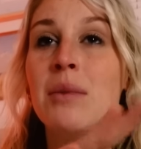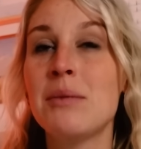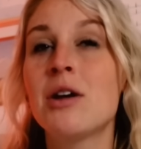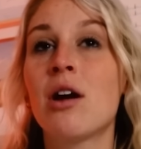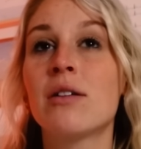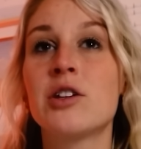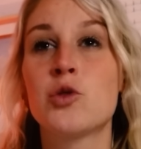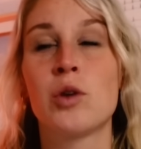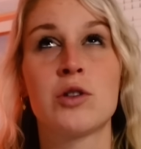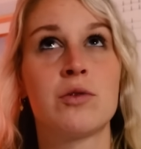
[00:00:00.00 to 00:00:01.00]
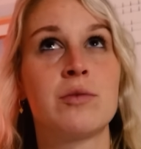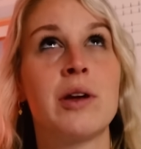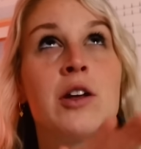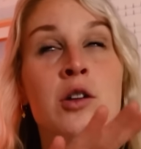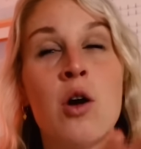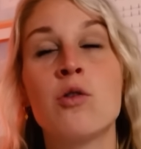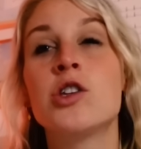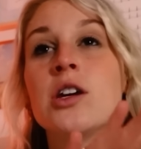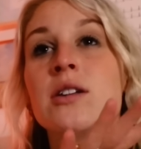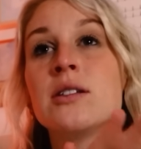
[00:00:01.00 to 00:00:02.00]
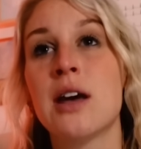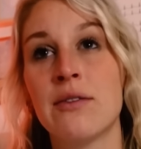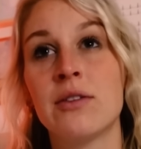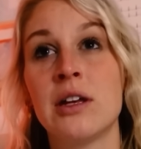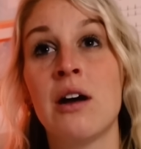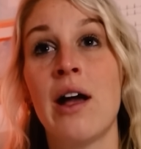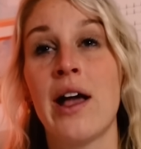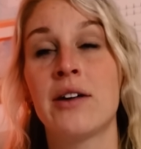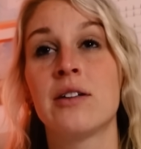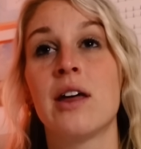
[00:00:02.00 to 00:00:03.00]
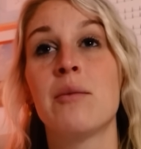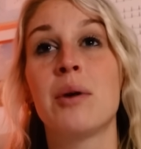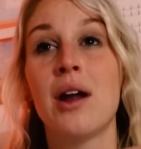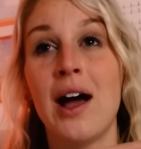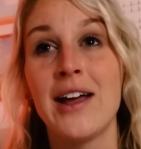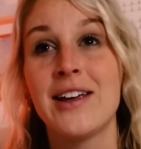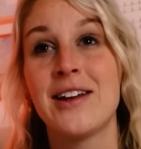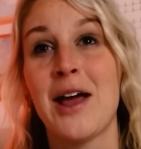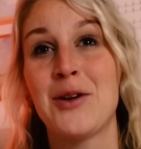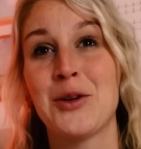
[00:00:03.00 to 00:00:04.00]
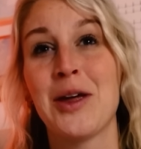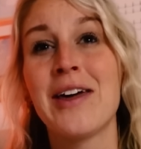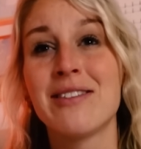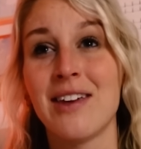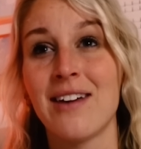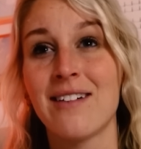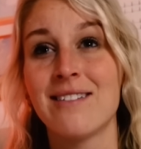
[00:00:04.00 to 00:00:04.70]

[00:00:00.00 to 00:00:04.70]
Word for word: Maybe Carly should watch it. Like, no, she could definitely not handle it, but I can handle it, I think.